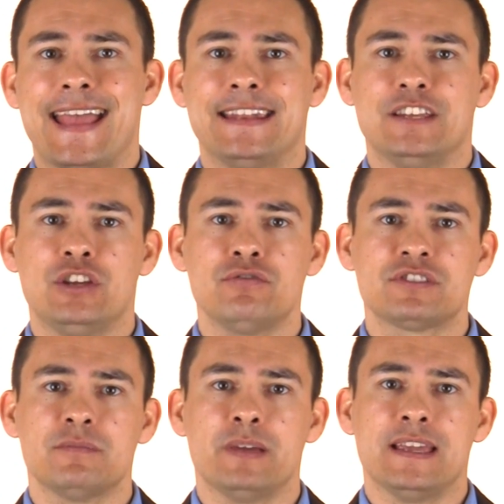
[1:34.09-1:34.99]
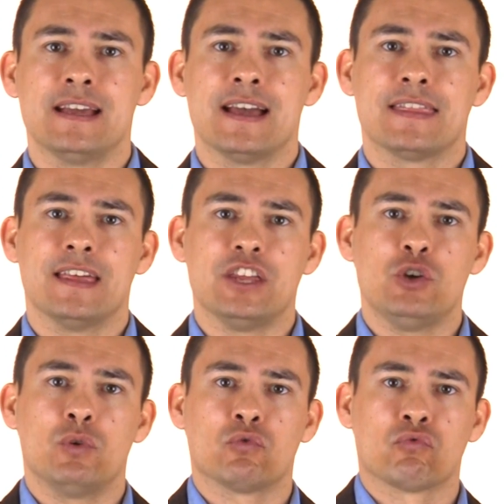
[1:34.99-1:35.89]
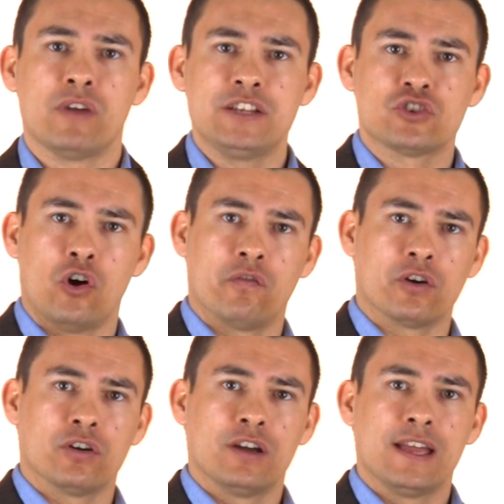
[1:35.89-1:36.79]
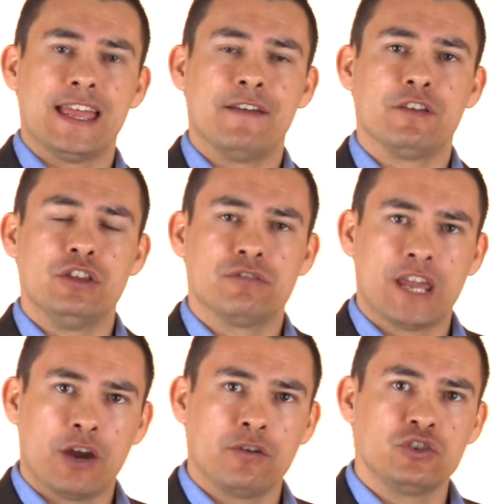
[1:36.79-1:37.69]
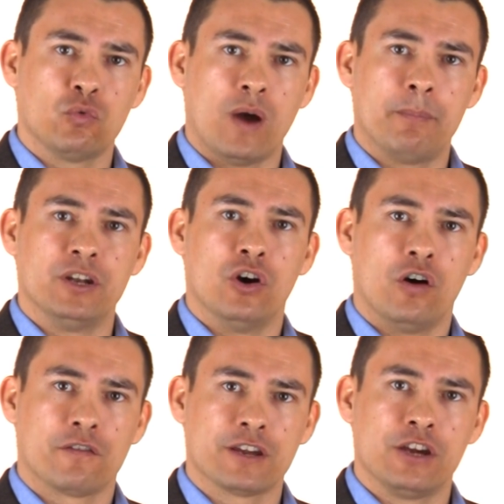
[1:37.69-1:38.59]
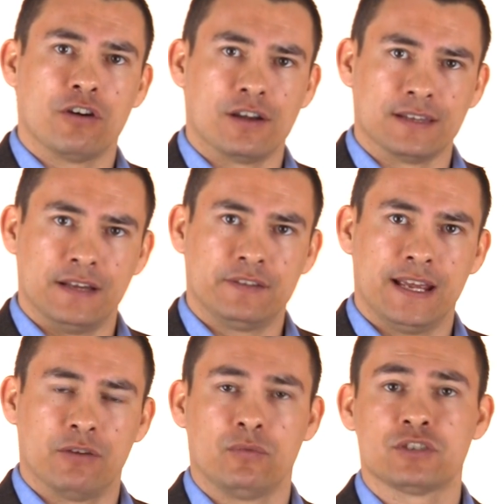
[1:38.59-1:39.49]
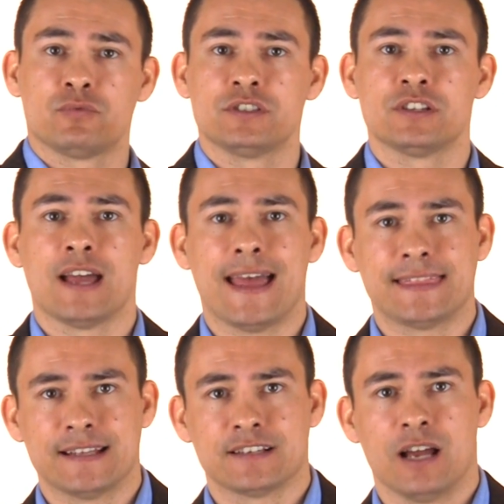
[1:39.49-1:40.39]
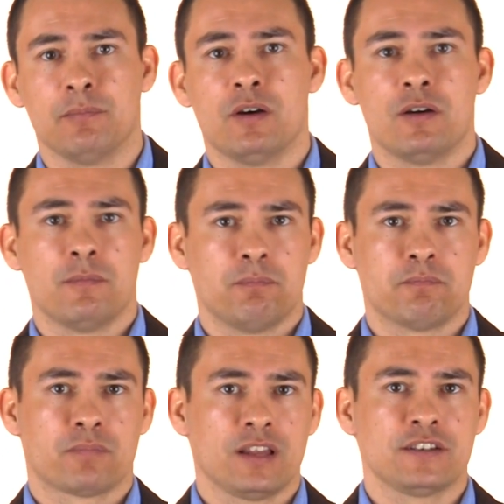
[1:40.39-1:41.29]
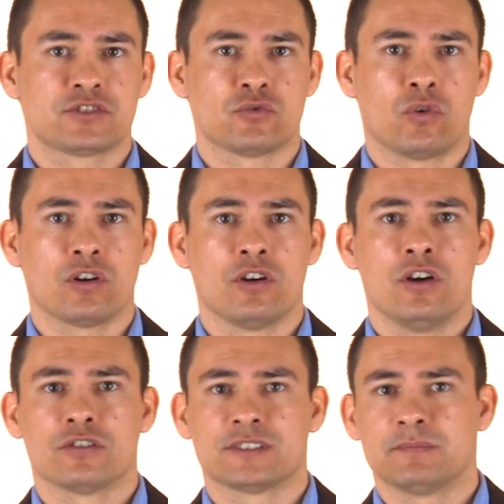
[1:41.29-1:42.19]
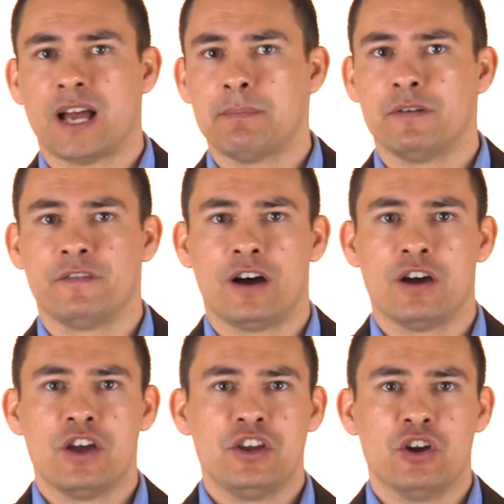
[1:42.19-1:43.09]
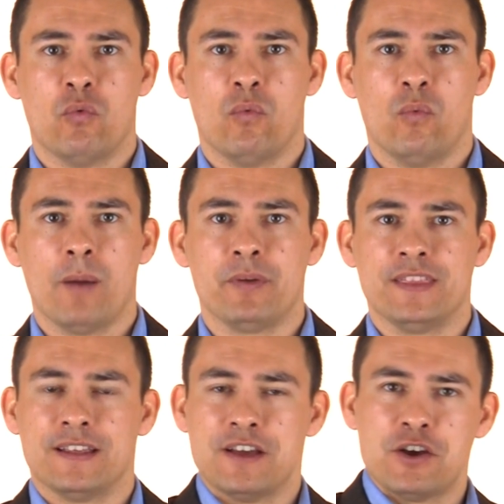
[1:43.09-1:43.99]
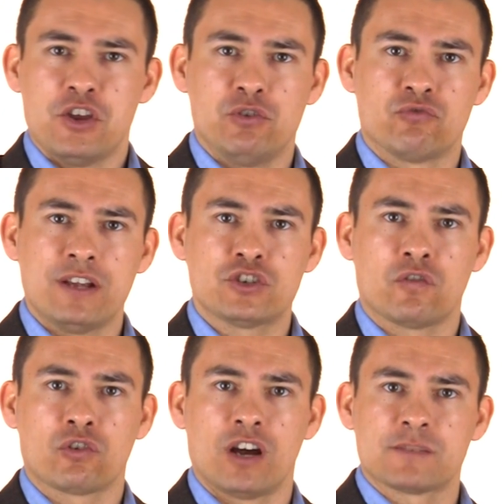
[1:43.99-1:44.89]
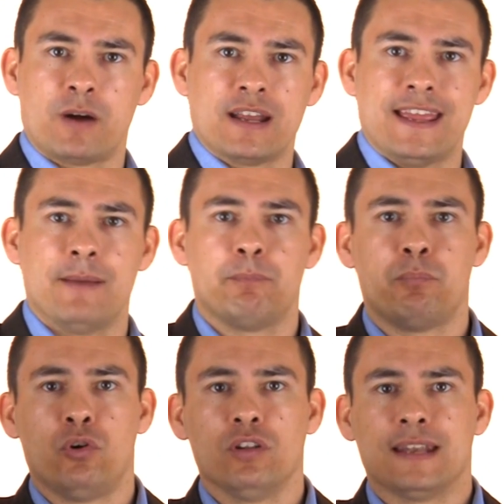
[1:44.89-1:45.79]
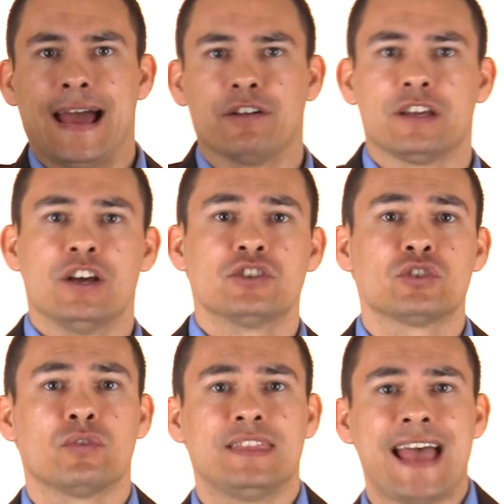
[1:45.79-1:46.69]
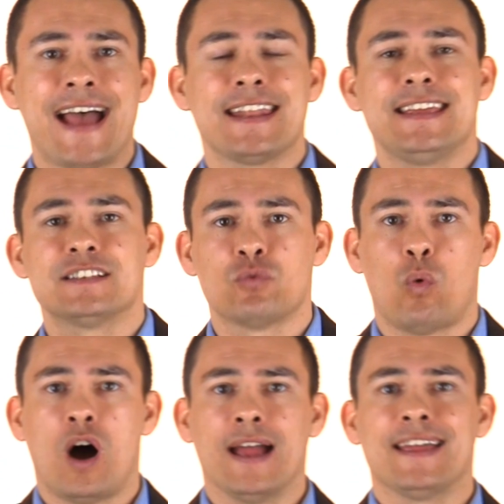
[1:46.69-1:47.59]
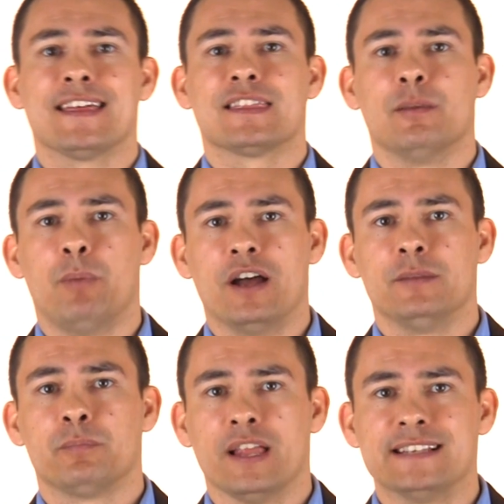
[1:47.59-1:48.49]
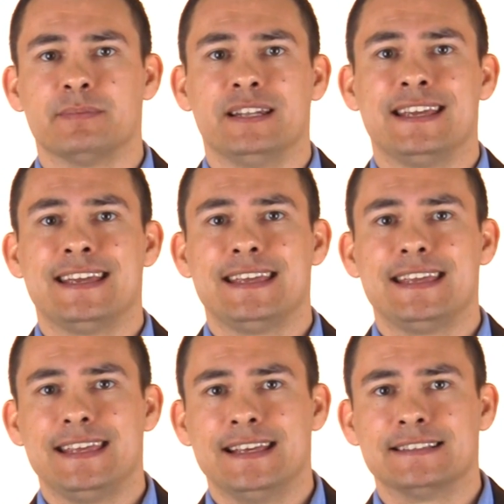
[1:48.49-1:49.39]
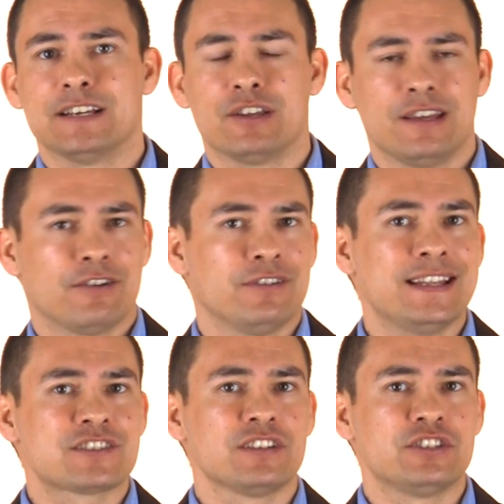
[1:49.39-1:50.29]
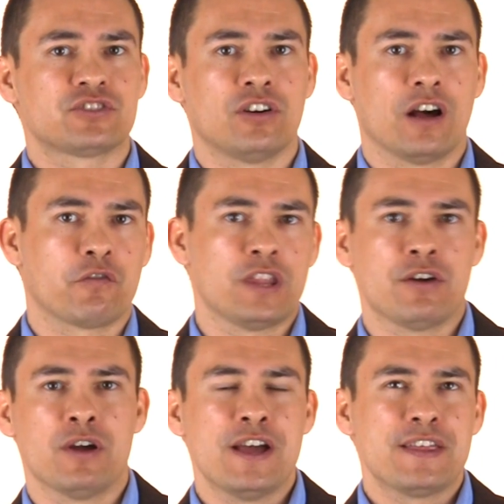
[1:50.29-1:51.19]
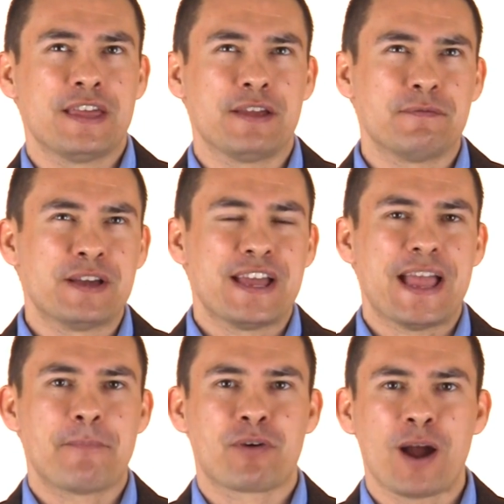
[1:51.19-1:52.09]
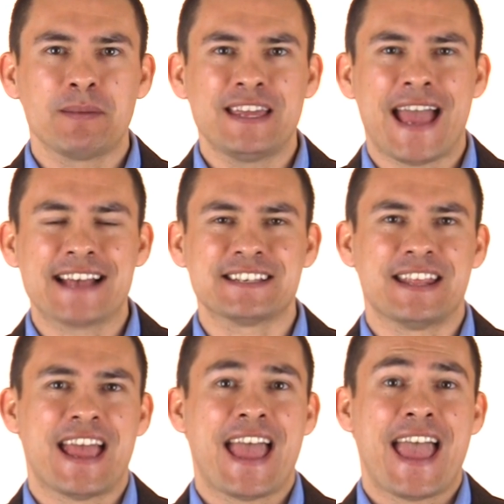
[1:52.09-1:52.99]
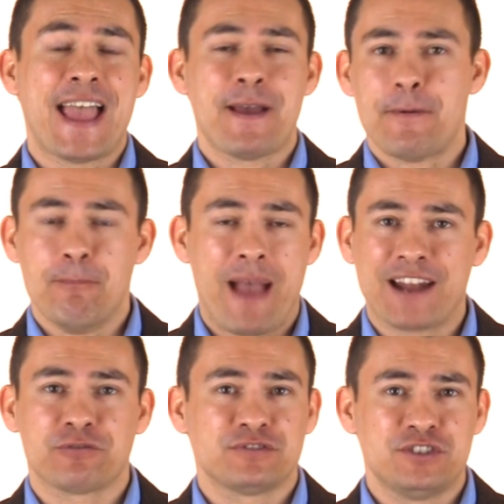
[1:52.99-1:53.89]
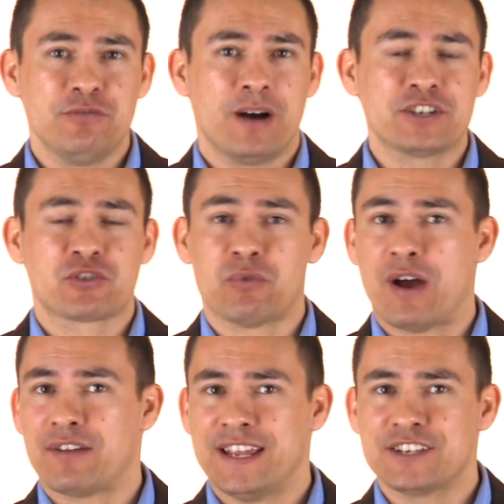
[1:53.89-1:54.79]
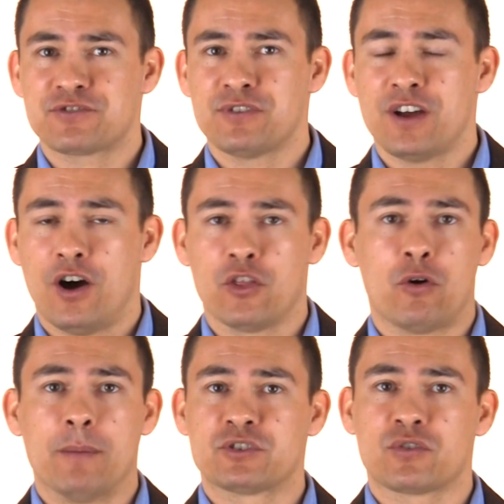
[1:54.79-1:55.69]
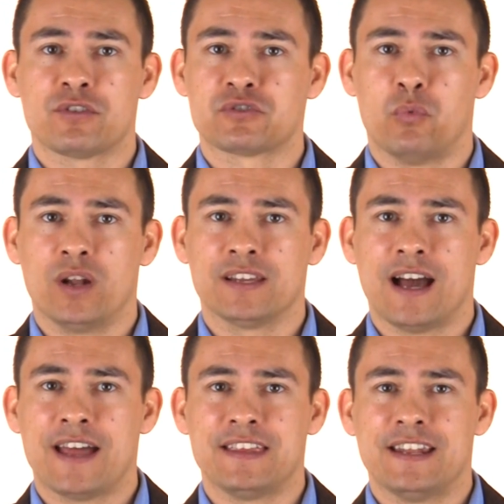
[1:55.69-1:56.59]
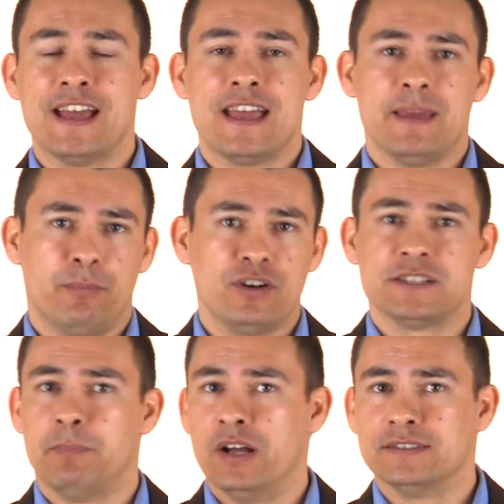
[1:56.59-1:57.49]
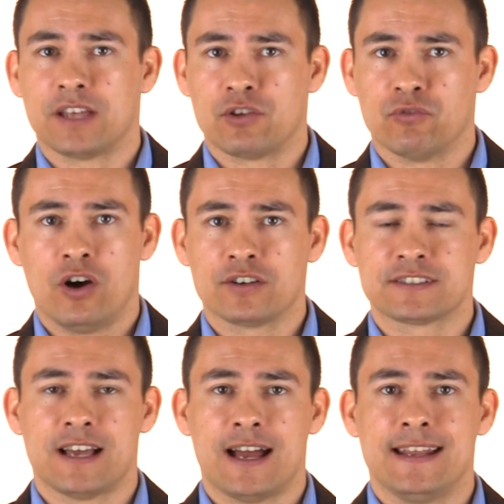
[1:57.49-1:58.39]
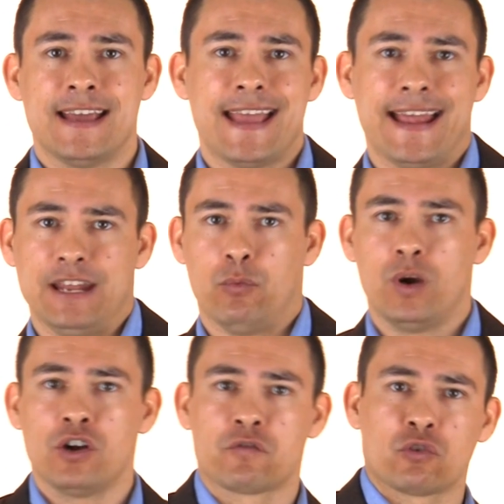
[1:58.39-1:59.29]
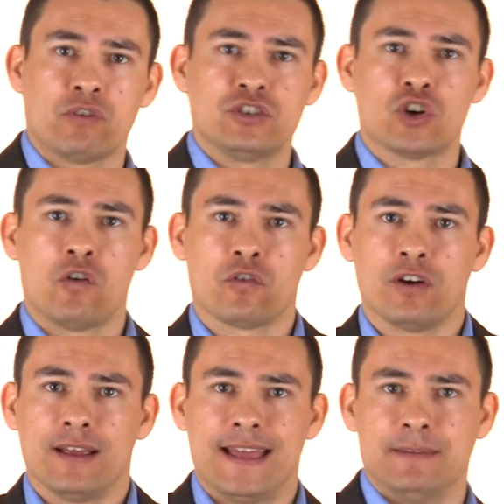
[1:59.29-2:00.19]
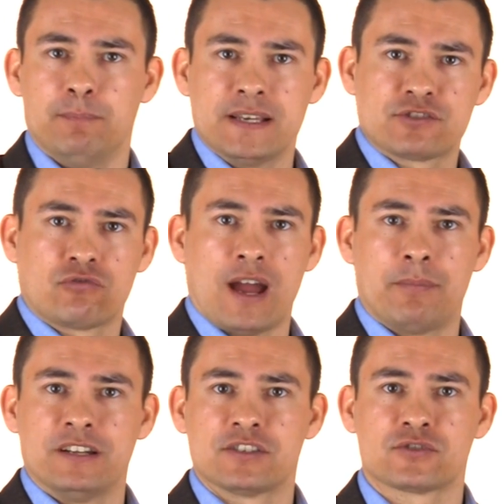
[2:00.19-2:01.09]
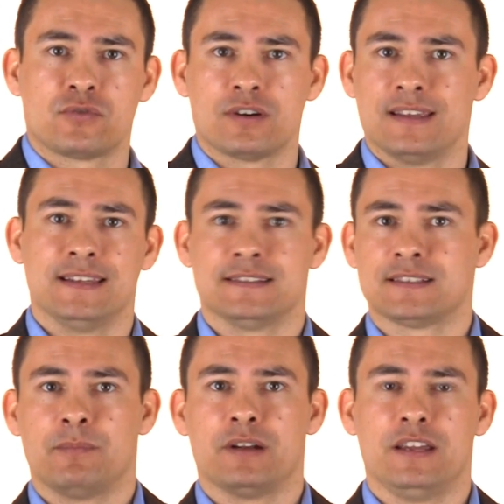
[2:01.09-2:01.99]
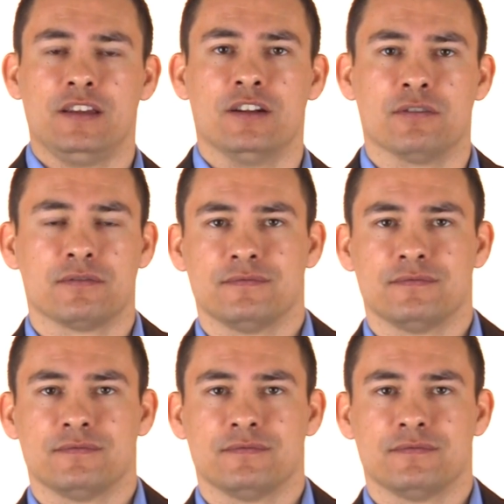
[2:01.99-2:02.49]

And it used to be that you would reach over if you carried your weapon over here on the left hand, which was at that time probably a sword or some type of uh, you know weapon that you'd reach over crossbody and pull it out. So that is why the button placement is or initially start off. We go. they it probably hasn't mattered too much throughout history, although I'm sure there's one guy that he put his buttons on the wrong side and he went over to reach over and missed grabbing his sword and then somebody, you know,